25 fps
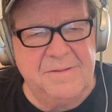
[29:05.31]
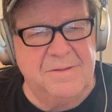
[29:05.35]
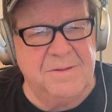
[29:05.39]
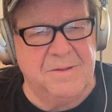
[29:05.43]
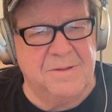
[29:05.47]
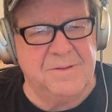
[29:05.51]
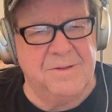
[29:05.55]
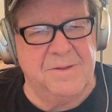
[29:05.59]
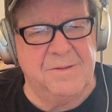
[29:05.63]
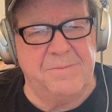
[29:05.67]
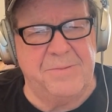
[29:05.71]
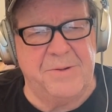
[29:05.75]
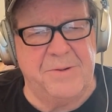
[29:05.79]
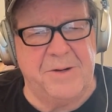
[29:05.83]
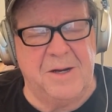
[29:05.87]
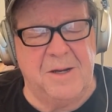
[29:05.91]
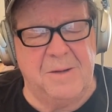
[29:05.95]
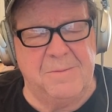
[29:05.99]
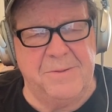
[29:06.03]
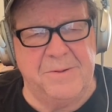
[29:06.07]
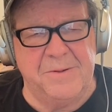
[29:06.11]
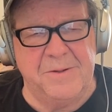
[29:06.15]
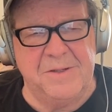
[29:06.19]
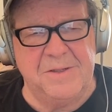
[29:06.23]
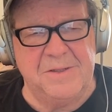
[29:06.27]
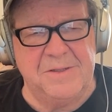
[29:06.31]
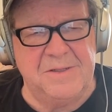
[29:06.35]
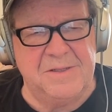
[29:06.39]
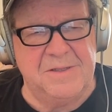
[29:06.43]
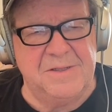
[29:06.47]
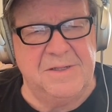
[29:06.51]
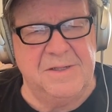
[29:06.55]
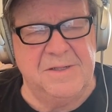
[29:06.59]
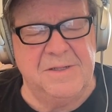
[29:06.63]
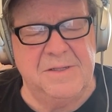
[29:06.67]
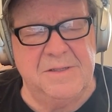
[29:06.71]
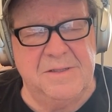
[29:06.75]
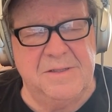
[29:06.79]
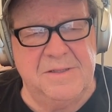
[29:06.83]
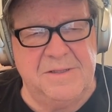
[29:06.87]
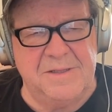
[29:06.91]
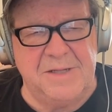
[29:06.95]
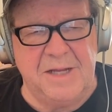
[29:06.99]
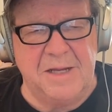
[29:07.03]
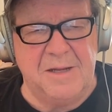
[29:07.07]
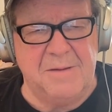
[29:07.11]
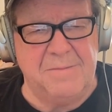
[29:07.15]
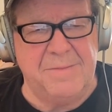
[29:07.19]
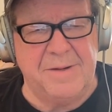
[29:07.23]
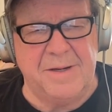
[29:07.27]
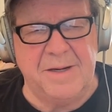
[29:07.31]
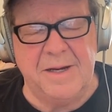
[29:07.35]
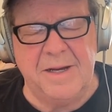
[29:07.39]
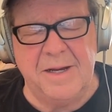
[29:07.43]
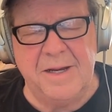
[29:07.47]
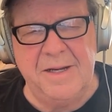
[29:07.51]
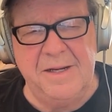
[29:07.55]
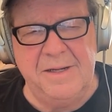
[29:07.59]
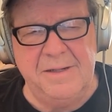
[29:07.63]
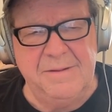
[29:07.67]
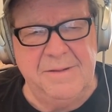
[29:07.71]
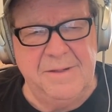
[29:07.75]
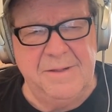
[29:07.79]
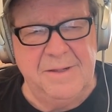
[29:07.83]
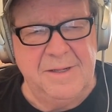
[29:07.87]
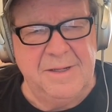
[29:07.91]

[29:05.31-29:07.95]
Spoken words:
told the Proud Boys to stand by